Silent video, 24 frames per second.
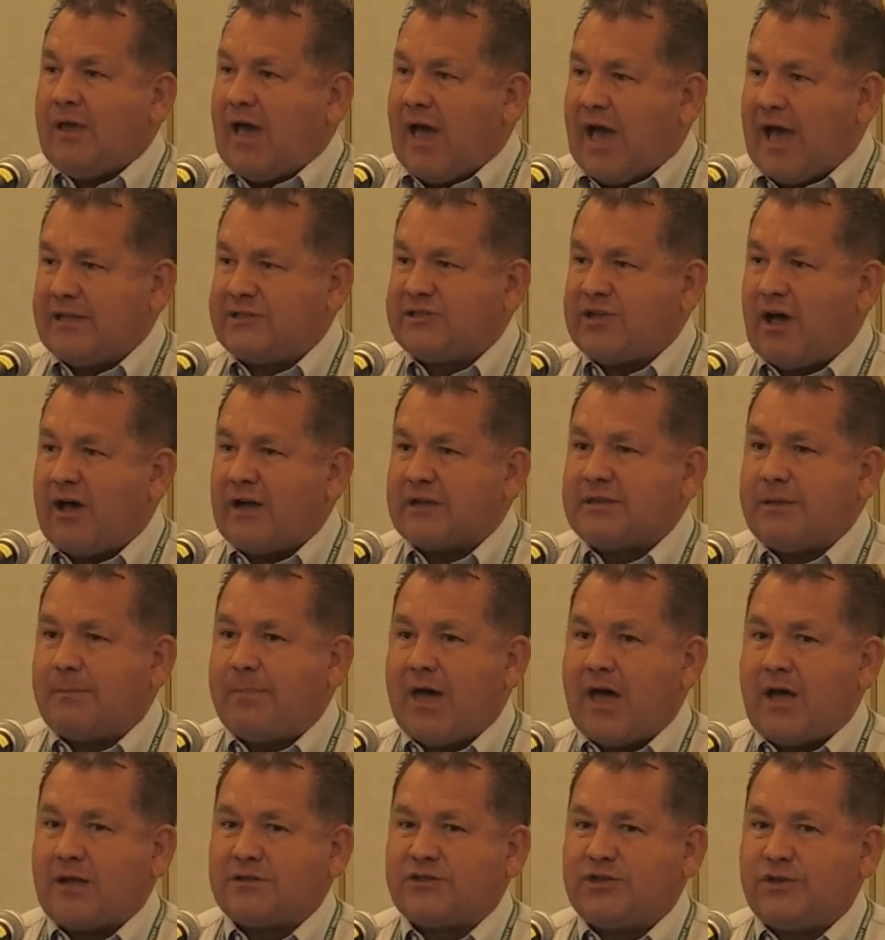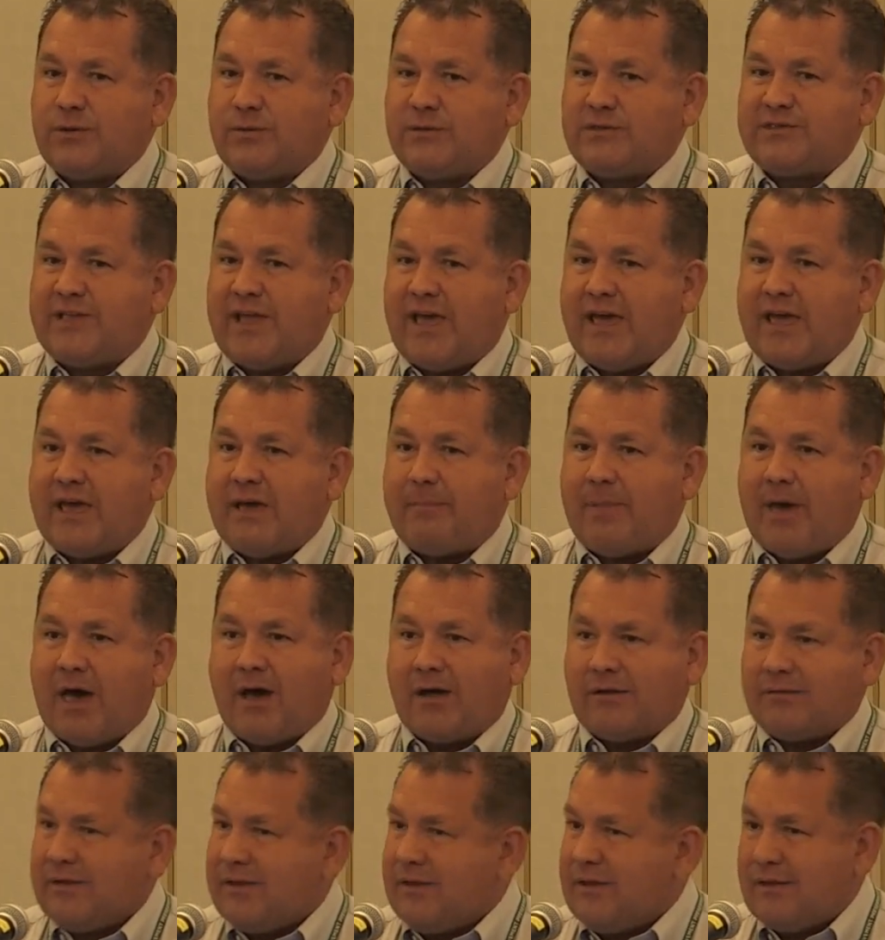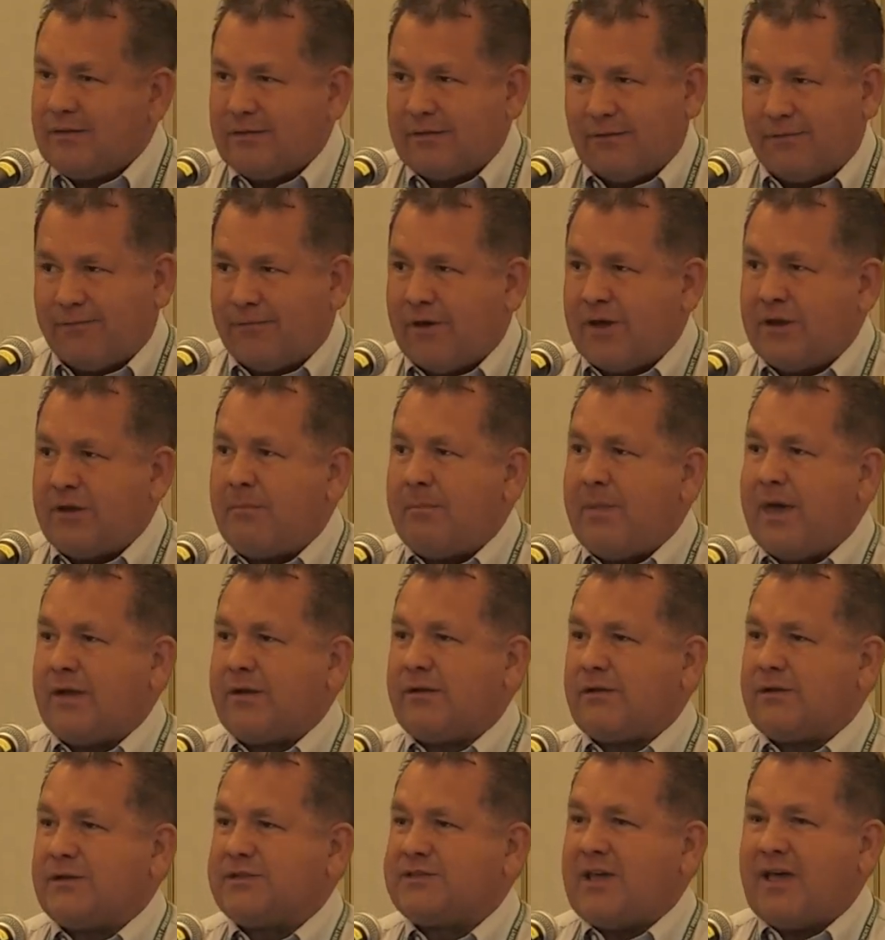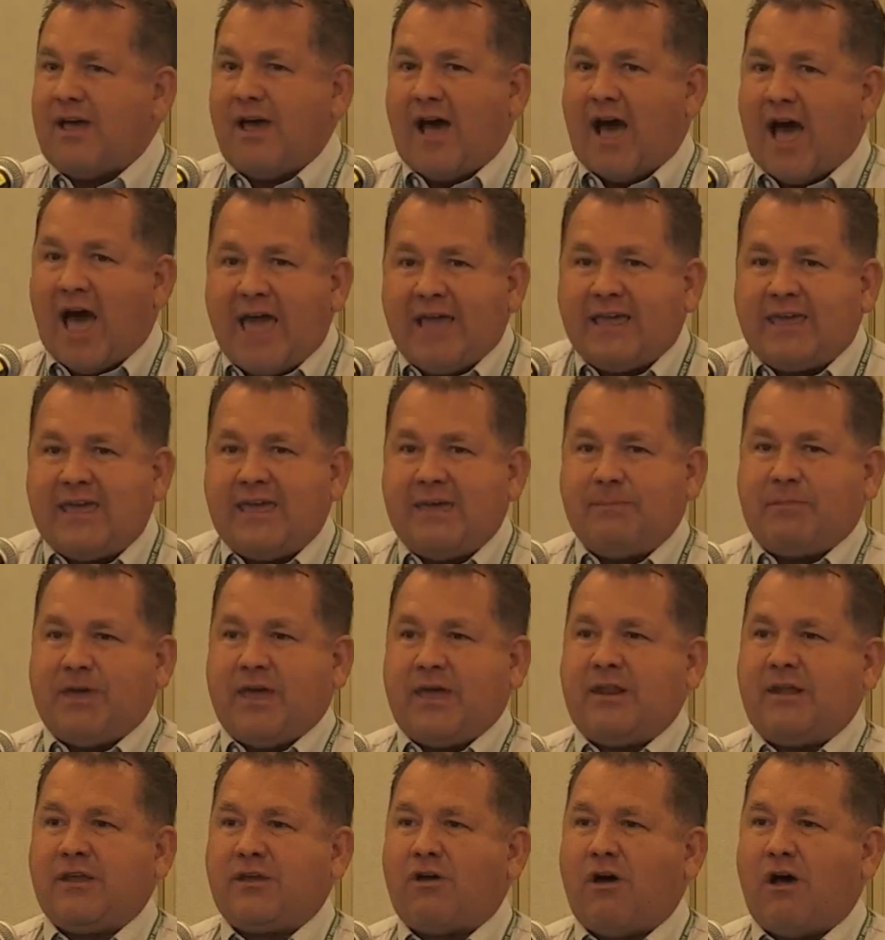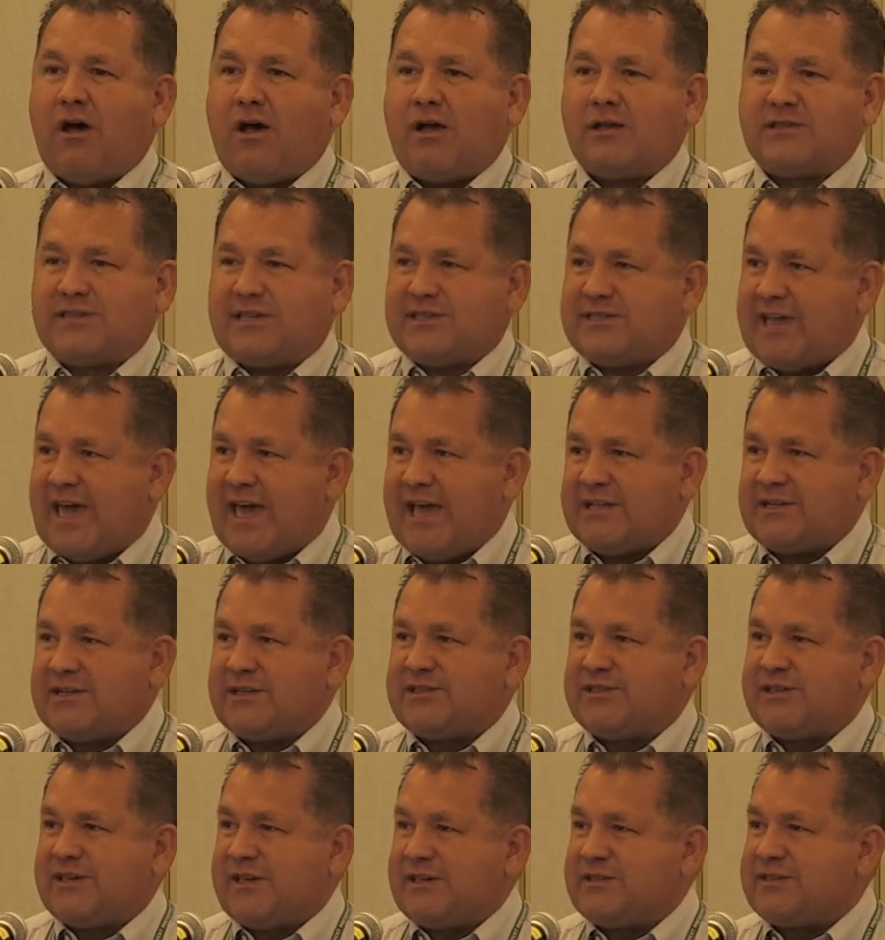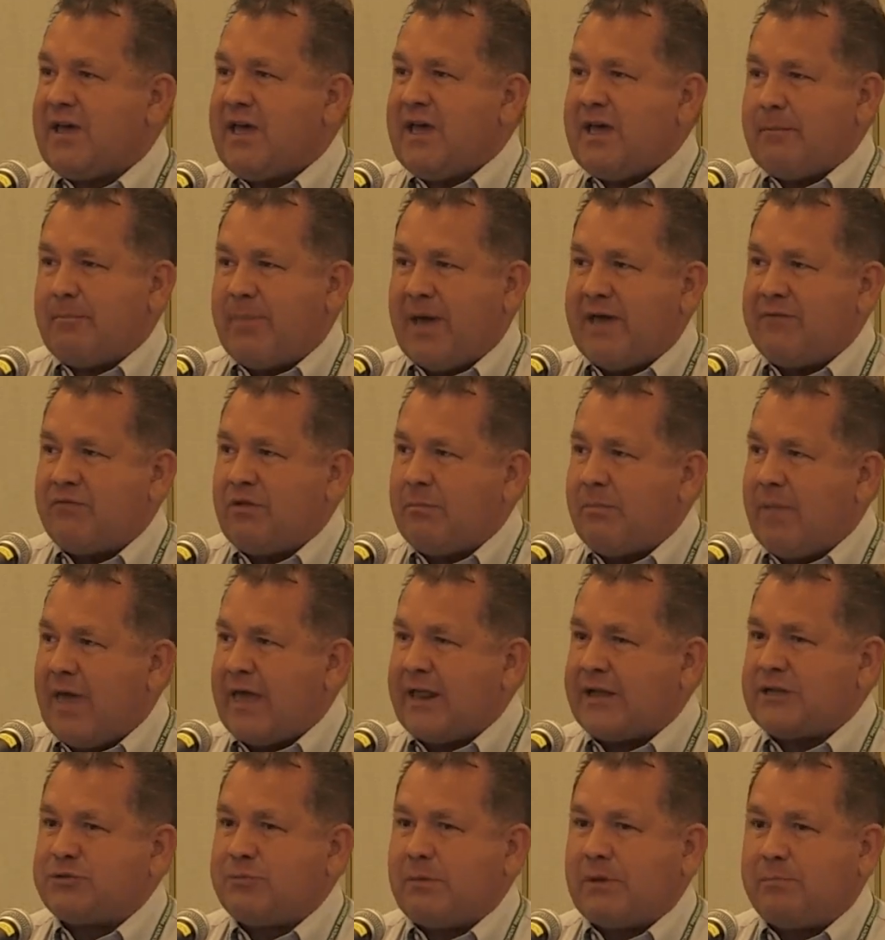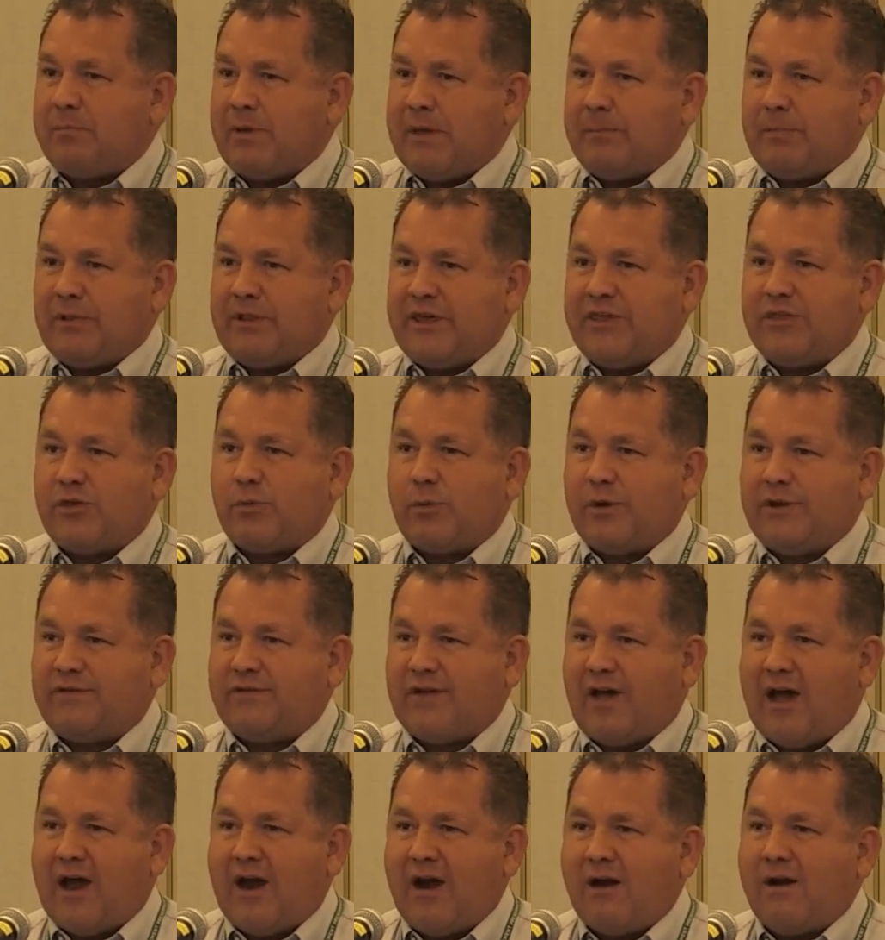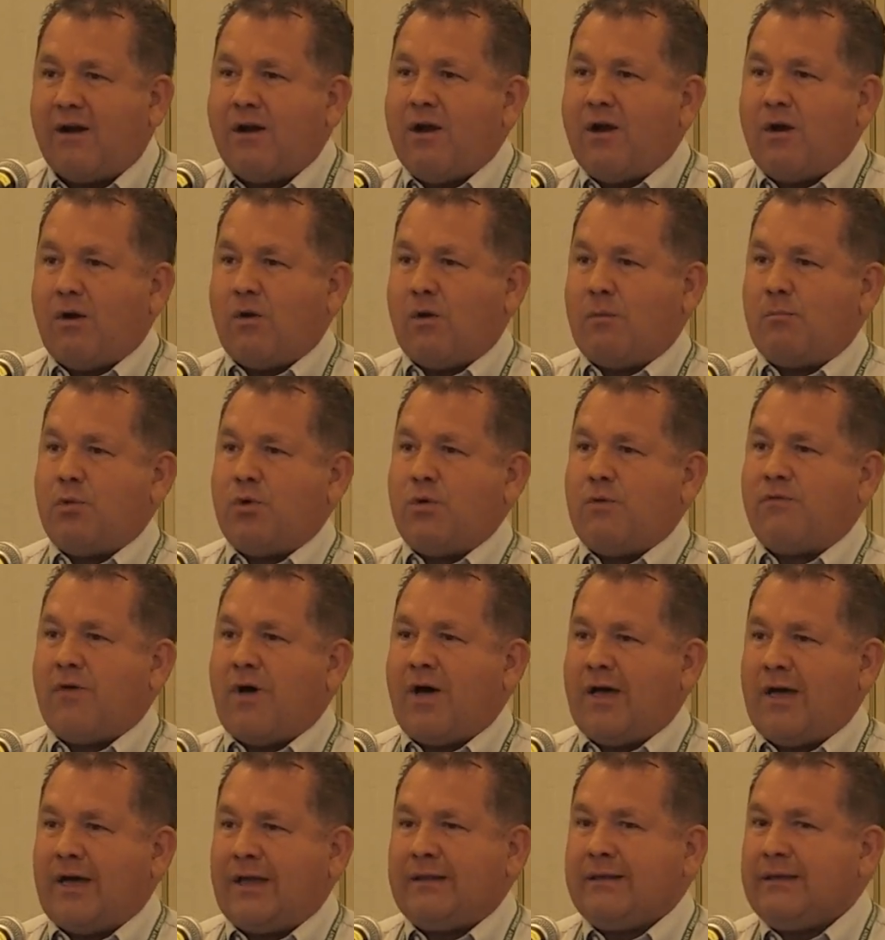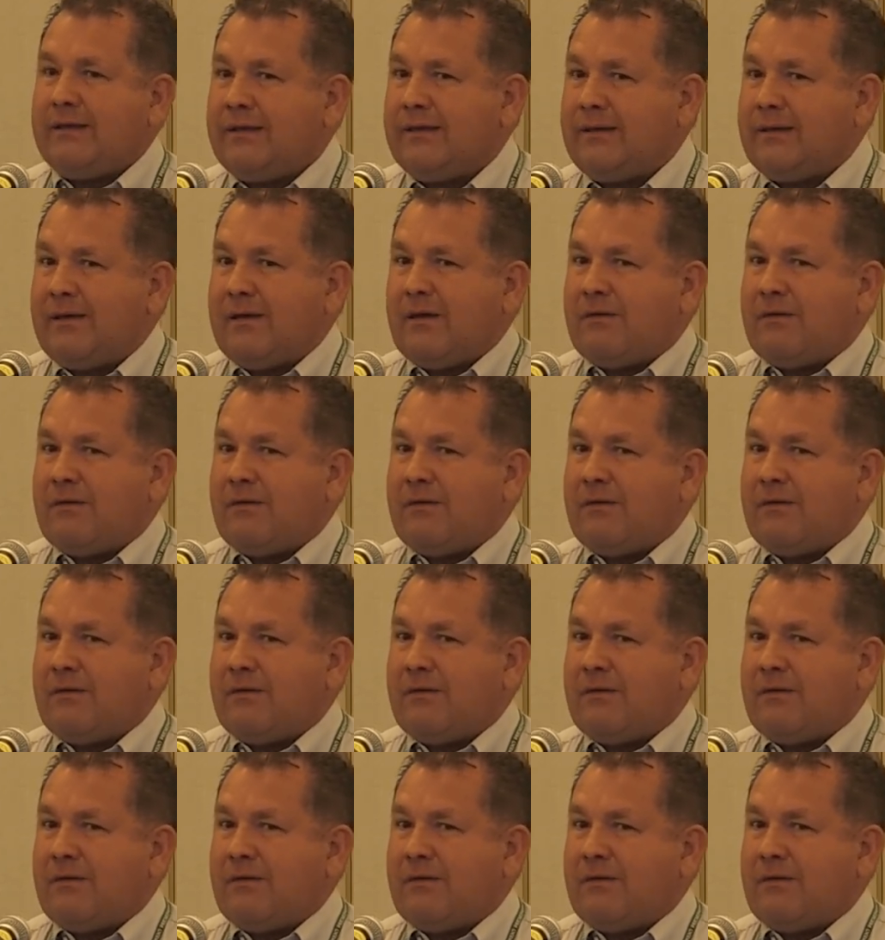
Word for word: I talked about Tuesday about the fundamentals. I keep getting calls as agencies, pavement management people either retire or move on